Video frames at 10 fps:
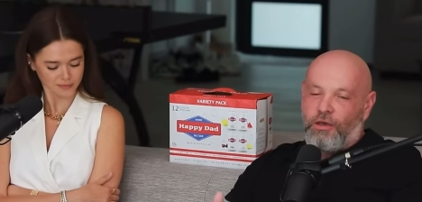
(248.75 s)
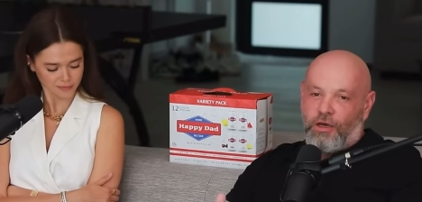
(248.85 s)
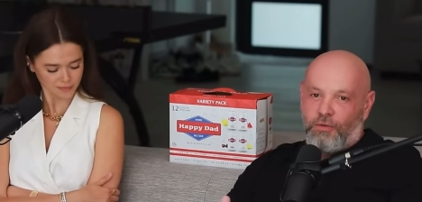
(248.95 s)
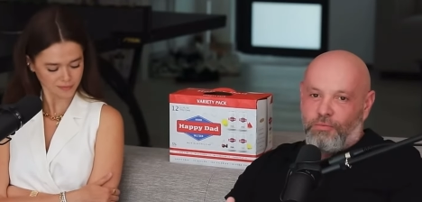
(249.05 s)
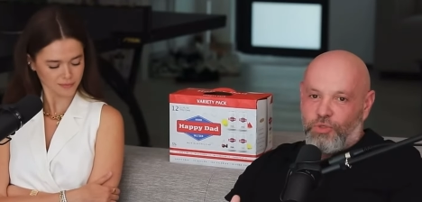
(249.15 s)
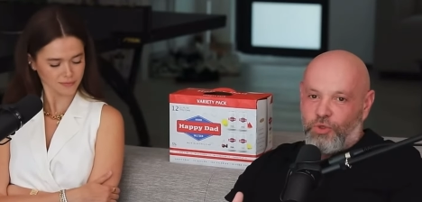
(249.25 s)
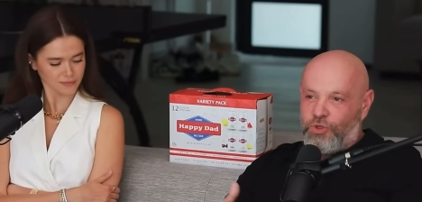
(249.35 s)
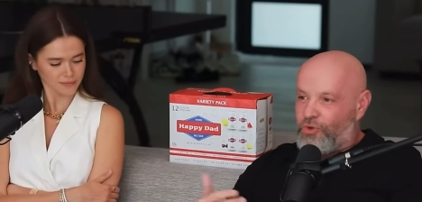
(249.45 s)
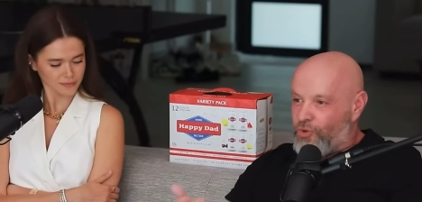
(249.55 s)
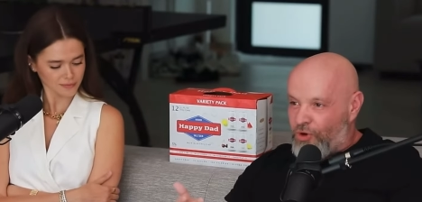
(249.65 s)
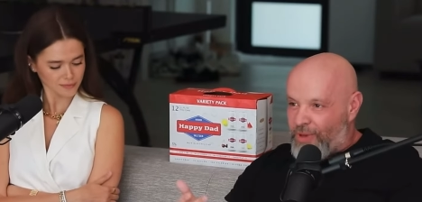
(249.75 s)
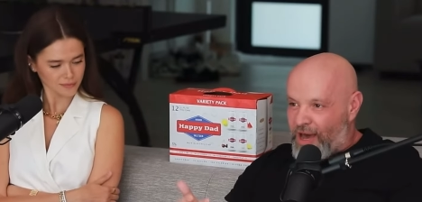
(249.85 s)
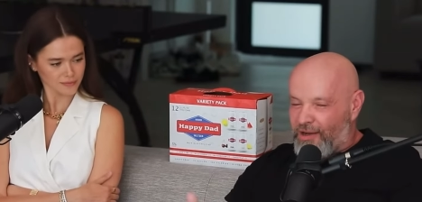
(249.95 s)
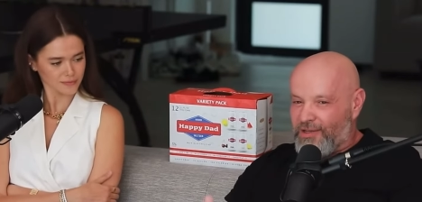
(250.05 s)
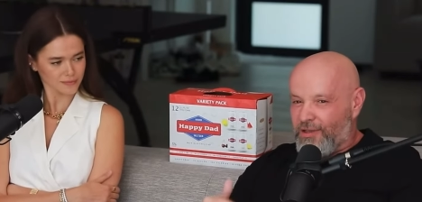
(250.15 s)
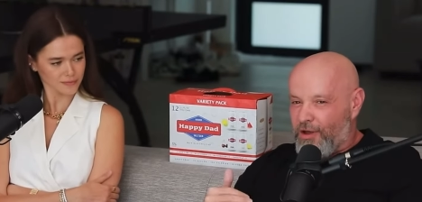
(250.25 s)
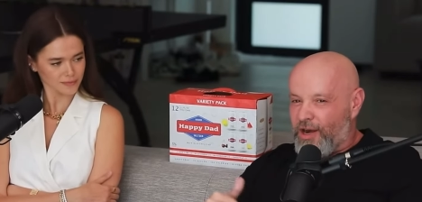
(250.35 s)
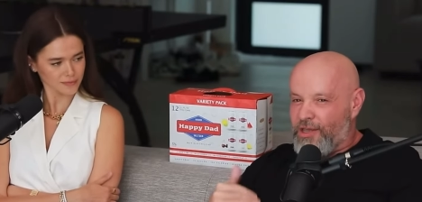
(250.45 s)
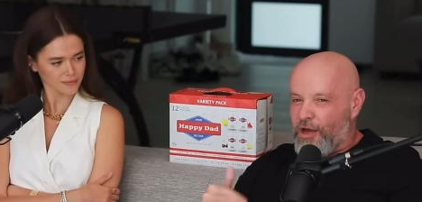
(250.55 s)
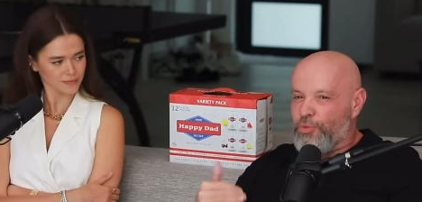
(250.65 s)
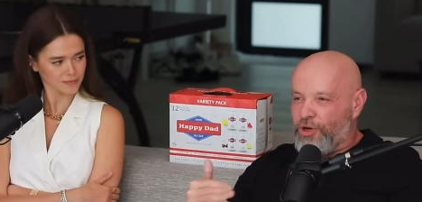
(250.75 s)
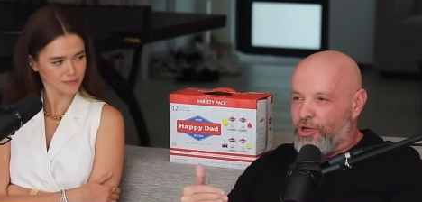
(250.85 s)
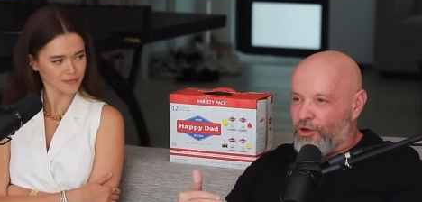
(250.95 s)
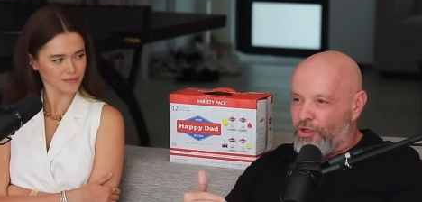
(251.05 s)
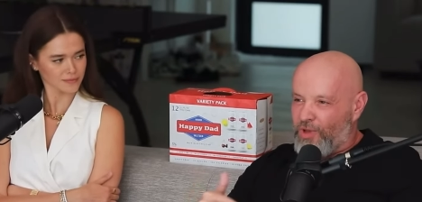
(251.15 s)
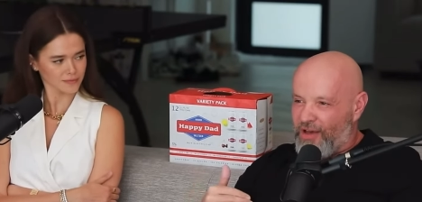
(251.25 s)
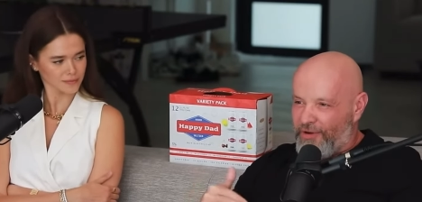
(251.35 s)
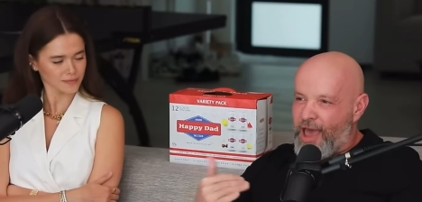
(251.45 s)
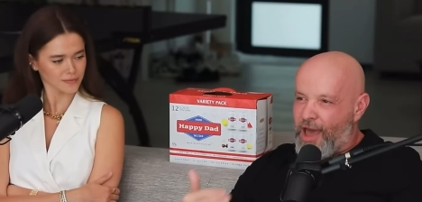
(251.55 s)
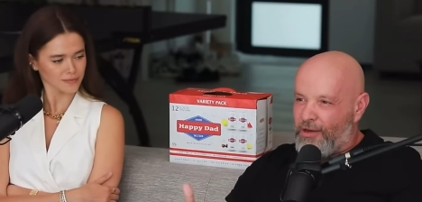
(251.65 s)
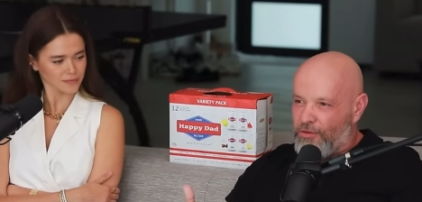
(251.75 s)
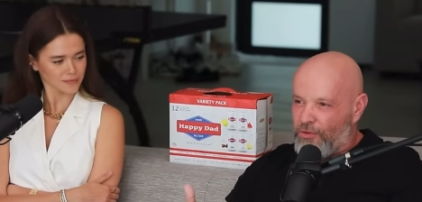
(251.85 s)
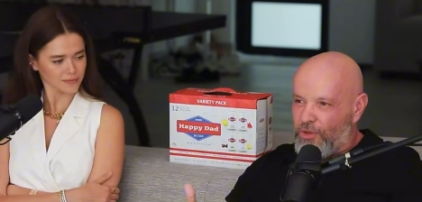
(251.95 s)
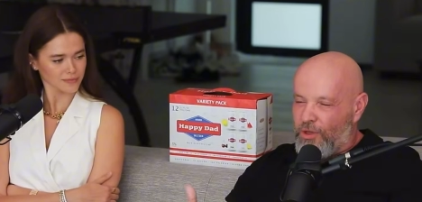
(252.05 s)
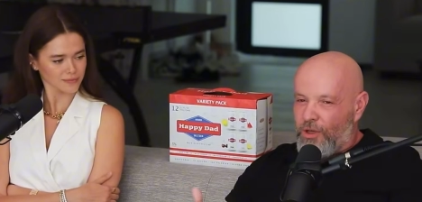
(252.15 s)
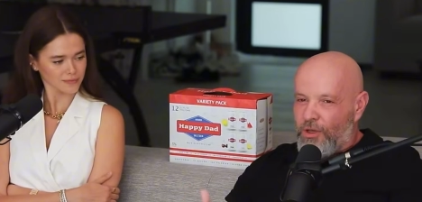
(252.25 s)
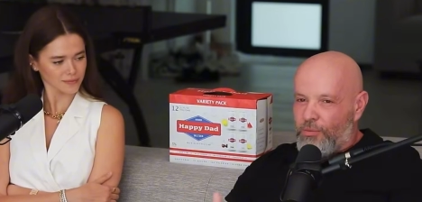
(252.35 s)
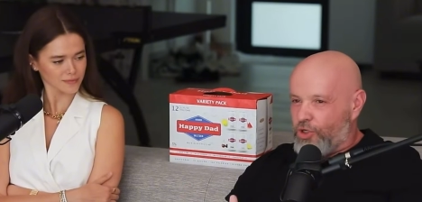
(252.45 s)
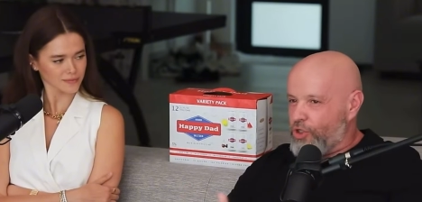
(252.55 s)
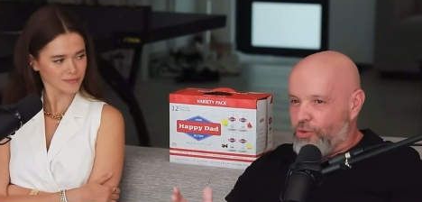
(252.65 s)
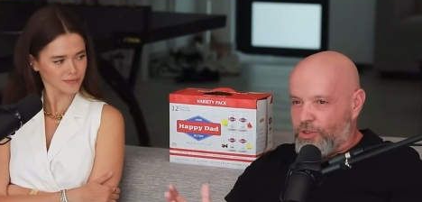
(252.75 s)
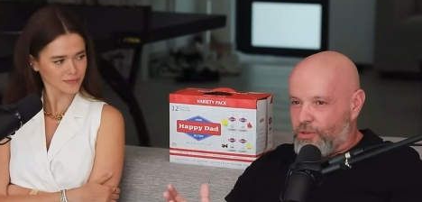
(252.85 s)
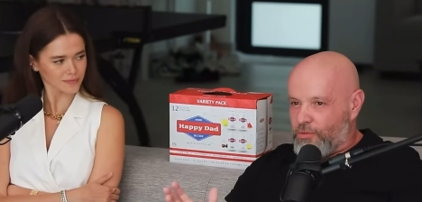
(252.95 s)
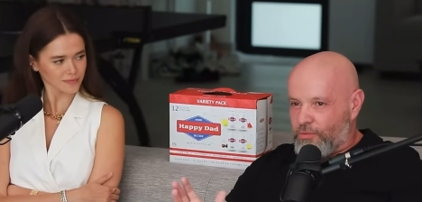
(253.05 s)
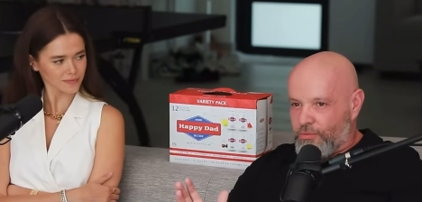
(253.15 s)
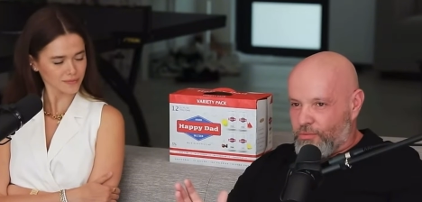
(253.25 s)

Speaker 1: Um, she wasn't rude about it because a lot of young pretty girls will have an attitude. Yeah. Mm -hmm. But she was